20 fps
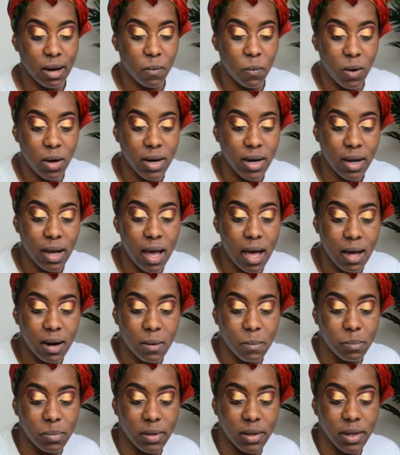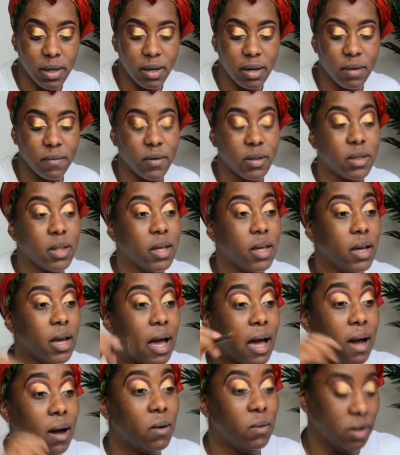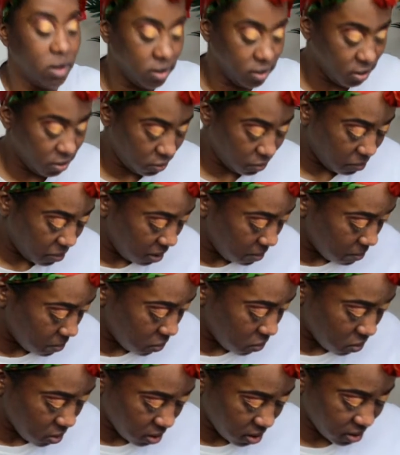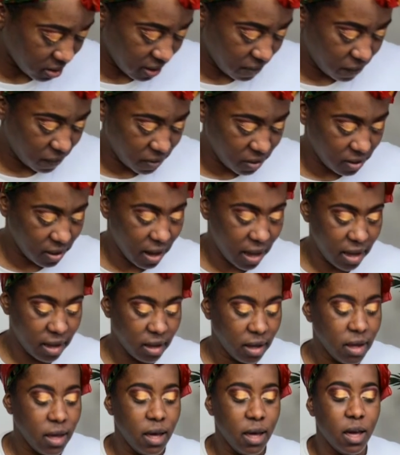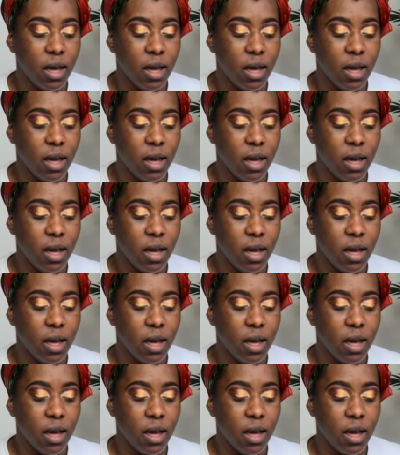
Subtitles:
I want to kind of blend everything out a little bit more, because I feel like